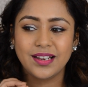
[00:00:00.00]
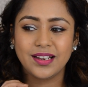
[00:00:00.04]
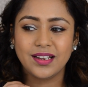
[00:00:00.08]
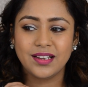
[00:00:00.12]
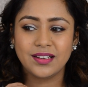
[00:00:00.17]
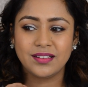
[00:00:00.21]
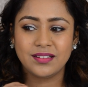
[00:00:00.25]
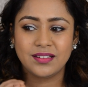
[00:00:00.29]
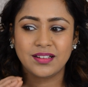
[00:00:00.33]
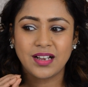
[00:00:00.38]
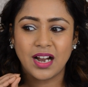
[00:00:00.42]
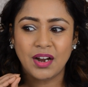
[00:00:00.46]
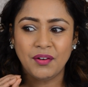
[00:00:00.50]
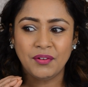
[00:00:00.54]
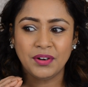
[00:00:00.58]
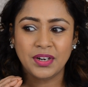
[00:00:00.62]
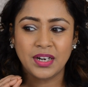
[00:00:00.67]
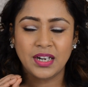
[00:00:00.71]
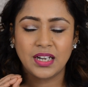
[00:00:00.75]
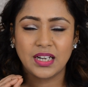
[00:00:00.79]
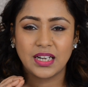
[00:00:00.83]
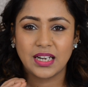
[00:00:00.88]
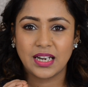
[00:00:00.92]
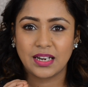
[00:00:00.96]
It
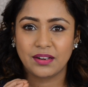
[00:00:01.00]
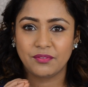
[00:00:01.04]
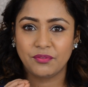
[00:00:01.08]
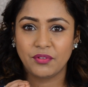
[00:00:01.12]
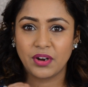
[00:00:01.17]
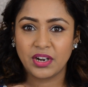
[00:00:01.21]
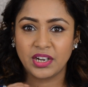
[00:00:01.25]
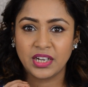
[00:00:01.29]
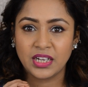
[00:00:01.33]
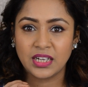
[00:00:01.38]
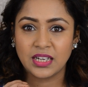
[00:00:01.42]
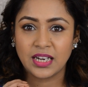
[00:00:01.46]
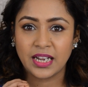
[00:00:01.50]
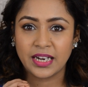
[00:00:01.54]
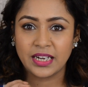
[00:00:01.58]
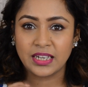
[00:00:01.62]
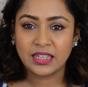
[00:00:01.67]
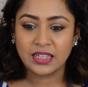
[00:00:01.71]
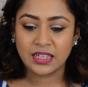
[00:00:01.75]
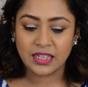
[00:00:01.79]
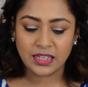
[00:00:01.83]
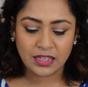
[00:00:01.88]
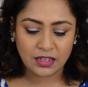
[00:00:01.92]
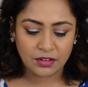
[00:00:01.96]
covered it very
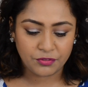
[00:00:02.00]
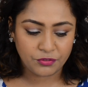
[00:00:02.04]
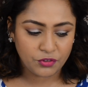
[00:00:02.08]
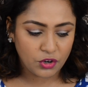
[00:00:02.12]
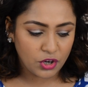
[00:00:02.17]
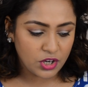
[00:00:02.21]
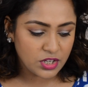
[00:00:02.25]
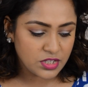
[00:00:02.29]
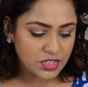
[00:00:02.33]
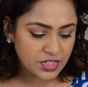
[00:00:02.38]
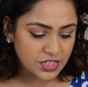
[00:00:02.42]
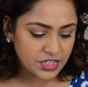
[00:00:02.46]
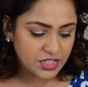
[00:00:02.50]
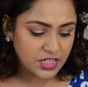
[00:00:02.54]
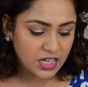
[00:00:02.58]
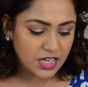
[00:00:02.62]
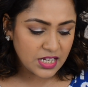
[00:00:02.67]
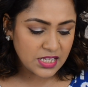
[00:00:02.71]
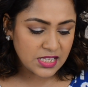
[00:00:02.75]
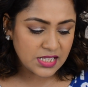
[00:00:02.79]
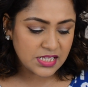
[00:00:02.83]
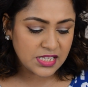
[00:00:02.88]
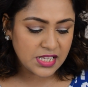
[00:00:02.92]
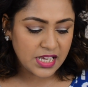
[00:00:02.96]
lightly. Of course, it
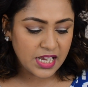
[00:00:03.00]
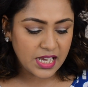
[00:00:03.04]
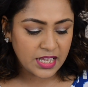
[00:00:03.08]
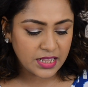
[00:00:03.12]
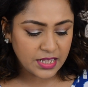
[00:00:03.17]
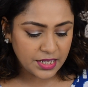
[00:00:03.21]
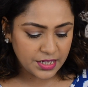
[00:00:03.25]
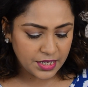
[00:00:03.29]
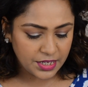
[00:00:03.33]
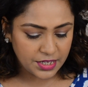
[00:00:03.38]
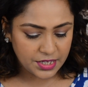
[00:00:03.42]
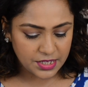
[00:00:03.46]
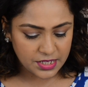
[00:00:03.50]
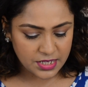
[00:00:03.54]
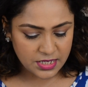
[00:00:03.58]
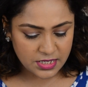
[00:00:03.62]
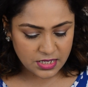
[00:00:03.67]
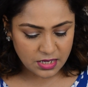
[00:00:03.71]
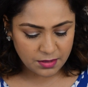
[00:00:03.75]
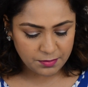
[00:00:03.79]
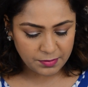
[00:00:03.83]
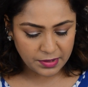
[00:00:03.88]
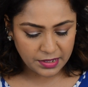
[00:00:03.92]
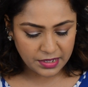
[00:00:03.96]
does say that it is
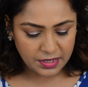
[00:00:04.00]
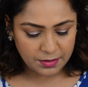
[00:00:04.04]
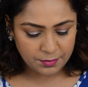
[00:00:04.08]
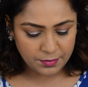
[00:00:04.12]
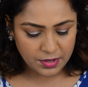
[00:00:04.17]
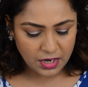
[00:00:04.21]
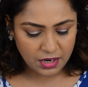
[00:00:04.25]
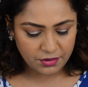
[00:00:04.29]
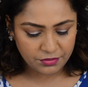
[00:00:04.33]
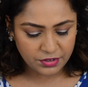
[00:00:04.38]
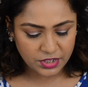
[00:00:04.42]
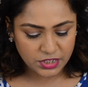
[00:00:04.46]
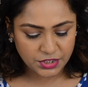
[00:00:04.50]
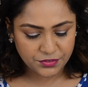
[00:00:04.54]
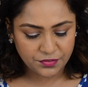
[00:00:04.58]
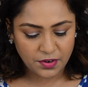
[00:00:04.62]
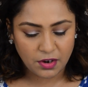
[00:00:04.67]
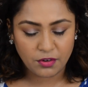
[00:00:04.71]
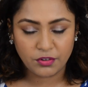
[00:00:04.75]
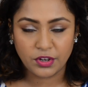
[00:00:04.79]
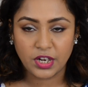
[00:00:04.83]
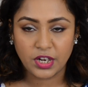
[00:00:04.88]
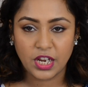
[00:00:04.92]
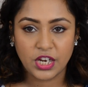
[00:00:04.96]
a medium coverage
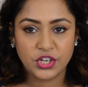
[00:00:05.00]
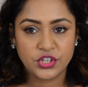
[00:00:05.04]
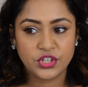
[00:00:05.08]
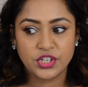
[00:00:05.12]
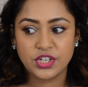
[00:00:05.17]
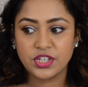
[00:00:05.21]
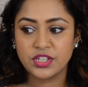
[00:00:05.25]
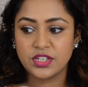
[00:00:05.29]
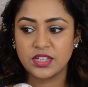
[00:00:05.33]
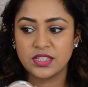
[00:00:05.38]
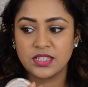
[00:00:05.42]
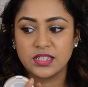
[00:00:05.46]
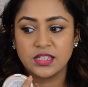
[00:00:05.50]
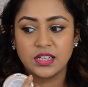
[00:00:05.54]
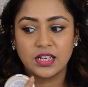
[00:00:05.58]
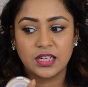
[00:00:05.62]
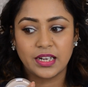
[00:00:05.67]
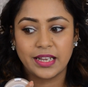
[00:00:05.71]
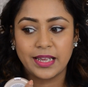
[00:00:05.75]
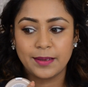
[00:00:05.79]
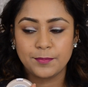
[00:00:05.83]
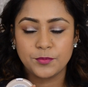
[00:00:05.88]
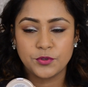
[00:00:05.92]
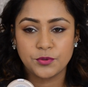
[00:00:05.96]
foundation. It doesn't
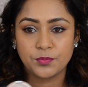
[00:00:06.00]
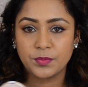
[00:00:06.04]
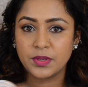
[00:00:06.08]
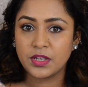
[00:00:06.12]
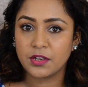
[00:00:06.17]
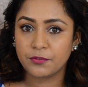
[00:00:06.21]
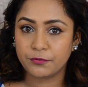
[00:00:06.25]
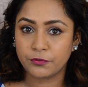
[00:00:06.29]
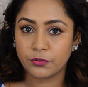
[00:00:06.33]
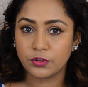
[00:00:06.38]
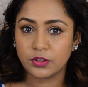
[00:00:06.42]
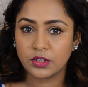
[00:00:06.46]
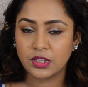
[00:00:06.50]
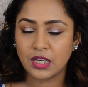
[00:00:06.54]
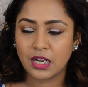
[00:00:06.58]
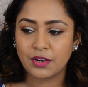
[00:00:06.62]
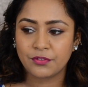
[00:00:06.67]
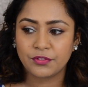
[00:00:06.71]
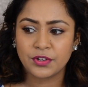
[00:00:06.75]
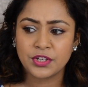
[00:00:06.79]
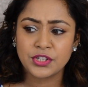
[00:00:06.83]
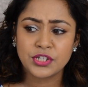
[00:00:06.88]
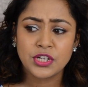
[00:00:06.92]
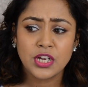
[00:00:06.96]
claim to be a full
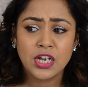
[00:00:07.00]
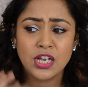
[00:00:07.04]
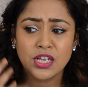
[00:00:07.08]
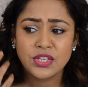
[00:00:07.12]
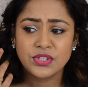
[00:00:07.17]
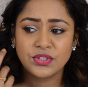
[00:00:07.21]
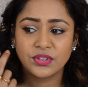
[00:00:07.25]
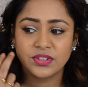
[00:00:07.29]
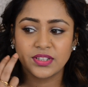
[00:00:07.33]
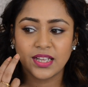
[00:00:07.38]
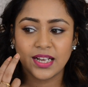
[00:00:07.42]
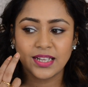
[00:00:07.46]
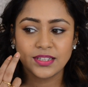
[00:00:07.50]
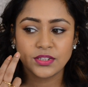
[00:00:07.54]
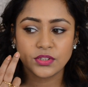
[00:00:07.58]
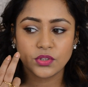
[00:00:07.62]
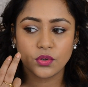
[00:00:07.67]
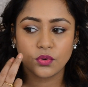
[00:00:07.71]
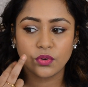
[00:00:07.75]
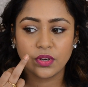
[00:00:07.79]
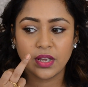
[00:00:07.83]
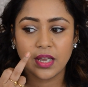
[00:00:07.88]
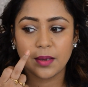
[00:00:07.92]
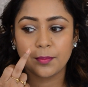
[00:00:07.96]
coverage, so that's
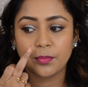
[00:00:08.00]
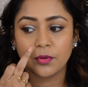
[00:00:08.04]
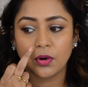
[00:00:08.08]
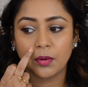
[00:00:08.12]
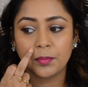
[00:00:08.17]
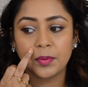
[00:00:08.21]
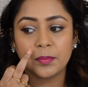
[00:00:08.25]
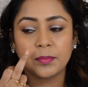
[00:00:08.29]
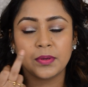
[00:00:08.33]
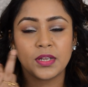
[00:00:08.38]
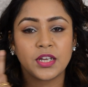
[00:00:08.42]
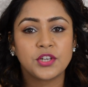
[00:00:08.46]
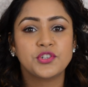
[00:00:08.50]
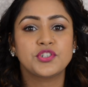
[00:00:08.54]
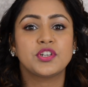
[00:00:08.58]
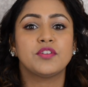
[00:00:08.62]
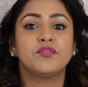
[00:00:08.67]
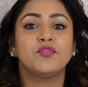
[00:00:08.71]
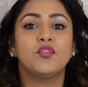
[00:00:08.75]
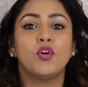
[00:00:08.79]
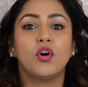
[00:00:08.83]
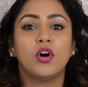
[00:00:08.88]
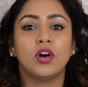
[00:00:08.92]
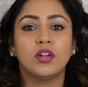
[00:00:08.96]
okay. Probably I should
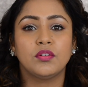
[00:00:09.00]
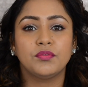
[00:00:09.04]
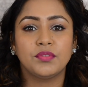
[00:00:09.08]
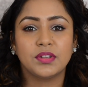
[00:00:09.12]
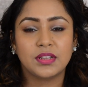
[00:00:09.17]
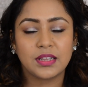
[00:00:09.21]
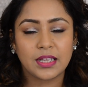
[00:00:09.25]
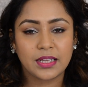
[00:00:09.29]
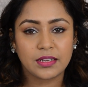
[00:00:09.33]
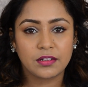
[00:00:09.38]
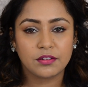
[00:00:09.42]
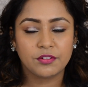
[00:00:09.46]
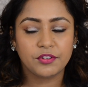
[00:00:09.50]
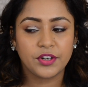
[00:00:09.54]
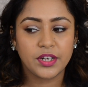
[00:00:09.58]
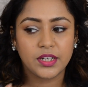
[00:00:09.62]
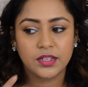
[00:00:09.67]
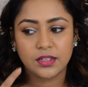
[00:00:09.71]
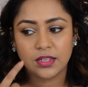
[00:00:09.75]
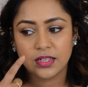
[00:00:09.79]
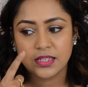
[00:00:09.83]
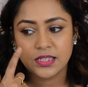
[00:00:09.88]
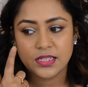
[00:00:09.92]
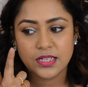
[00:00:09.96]
have gone with like a green
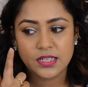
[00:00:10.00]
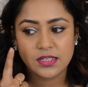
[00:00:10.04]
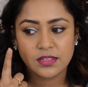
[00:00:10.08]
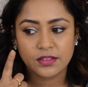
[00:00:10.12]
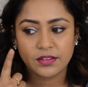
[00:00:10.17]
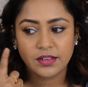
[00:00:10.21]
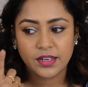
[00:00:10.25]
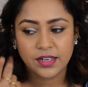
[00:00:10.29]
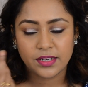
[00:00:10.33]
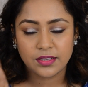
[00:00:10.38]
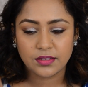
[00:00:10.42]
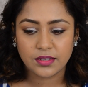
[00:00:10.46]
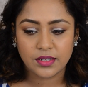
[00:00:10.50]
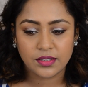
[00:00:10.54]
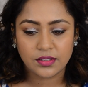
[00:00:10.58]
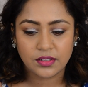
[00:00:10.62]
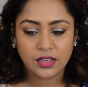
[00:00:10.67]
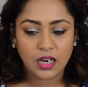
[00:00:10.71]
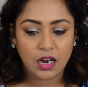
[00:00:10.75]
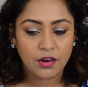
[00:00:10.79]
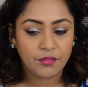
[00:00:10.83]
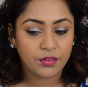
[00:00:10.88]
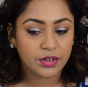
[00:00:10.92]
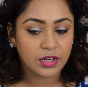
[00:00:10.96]
concealer and then
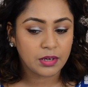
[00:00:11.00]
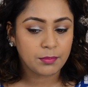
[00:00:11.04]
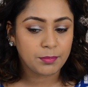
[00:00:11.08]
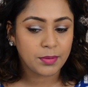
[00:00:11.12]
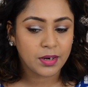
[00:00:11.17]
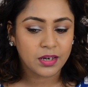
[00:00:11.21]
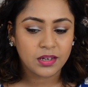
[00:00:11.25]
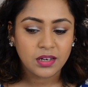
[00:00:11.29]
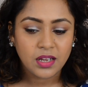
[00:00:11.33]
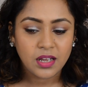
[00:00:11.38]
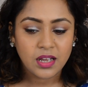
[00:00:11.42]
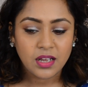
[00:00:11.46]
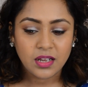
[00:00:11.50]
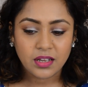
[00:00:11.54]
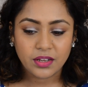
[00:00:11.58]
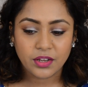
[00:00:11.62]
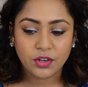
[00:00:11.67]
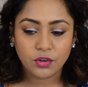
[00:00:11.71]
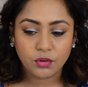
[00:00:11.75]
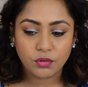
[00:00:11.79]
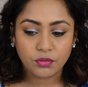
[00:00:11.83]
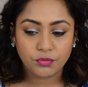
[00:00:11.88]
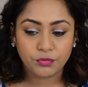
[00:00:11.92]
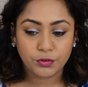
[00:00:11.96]
covered it, but you
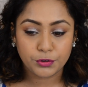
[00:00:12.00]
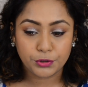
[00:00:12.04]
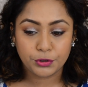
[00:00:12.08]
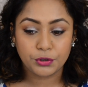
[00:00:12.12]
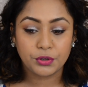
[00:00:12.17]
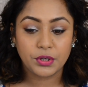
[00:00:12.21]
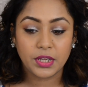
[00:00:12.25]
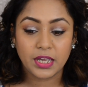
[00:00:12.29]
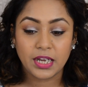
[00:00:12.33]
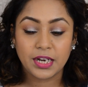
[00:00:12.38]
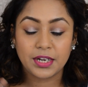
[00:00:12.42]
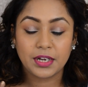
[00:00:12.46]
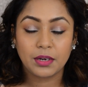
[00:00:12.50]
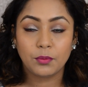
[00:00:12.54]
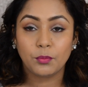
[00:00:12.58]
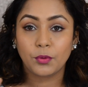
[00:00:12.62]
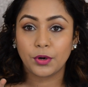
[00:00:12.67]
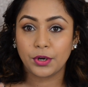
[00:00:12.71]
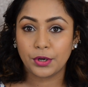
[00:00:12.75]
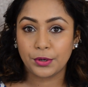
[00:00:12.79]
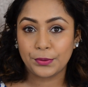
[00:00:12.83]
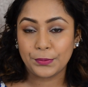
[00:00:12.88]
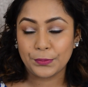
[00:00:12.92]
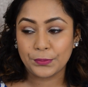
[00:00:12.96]
know, for today I didn't
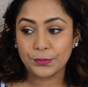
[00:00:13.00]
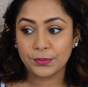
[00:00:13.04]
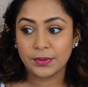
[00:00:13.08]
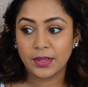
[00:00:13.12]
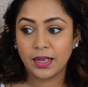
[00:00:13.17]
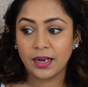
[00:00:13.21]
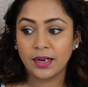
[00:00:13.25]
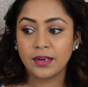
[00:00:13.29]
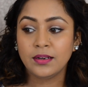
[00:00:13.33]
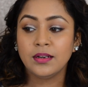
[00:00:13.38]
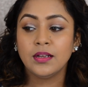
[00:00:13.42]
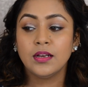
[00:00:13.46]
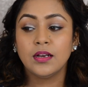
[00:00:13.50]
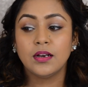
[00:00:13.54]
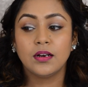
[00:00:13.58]
want to do that.